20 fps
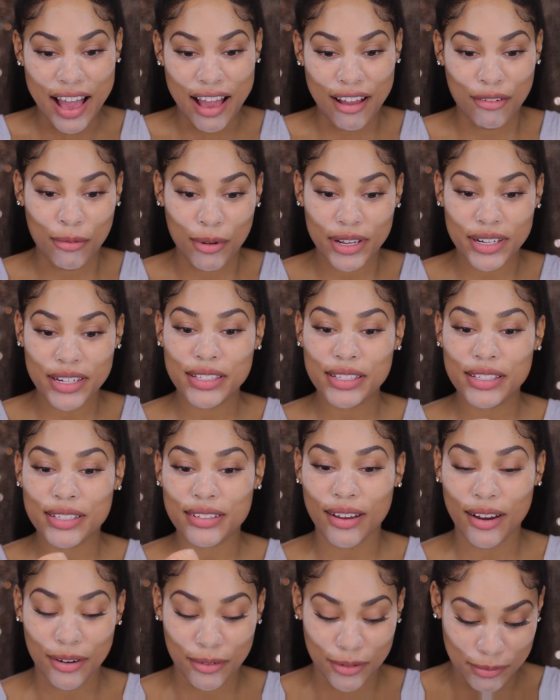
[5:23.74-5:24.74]
I want to
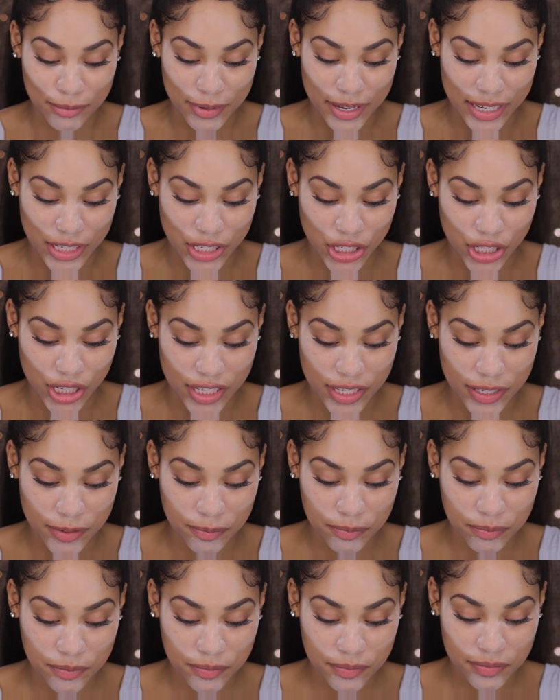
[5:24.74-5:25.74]
start with my
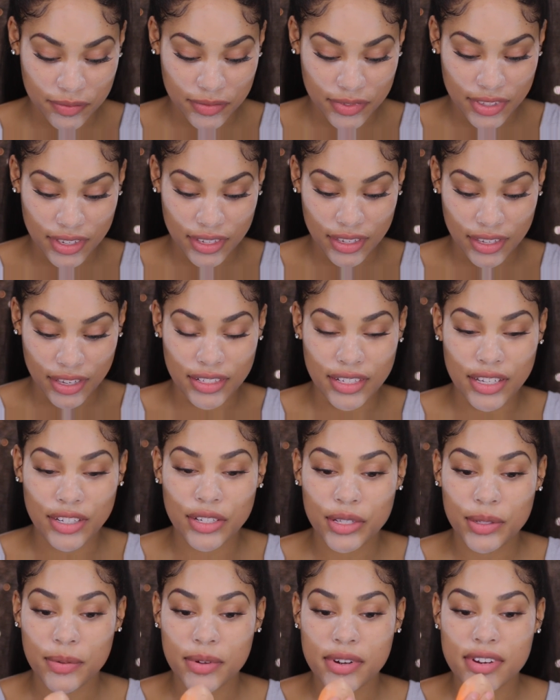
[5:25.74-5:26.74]
chin because I
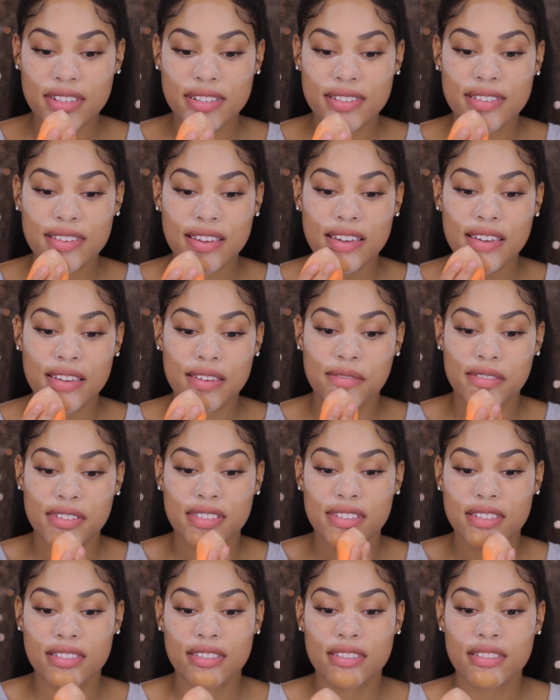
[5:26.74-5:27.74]
just want to see
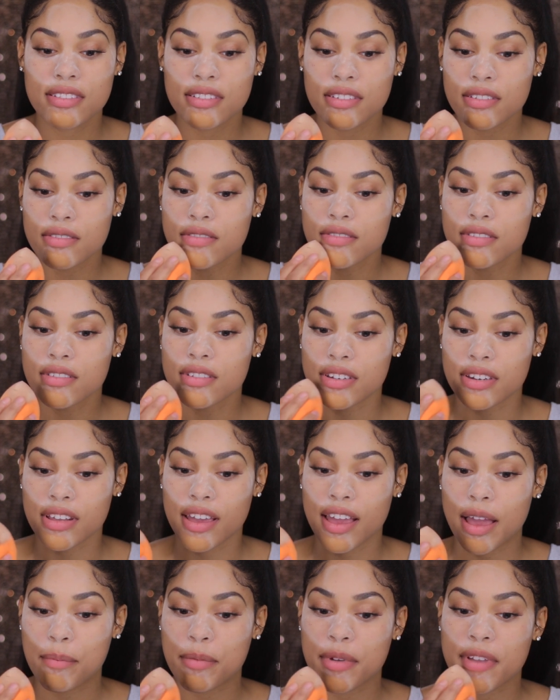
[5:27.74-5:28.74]
what's going to
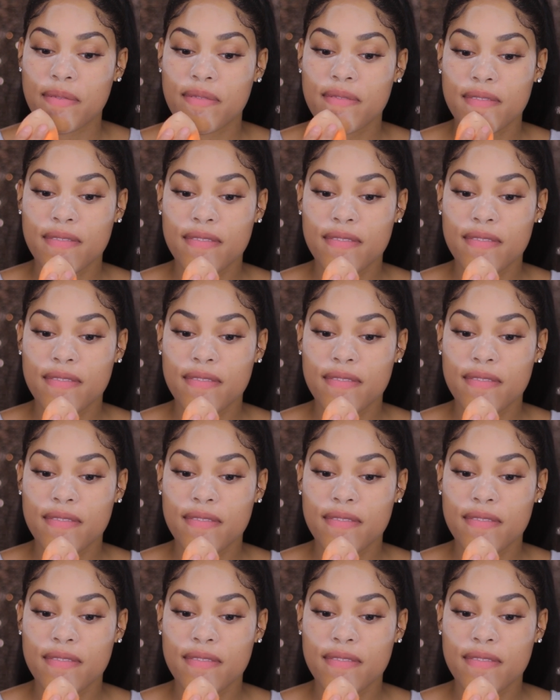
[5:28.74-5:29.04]
happen.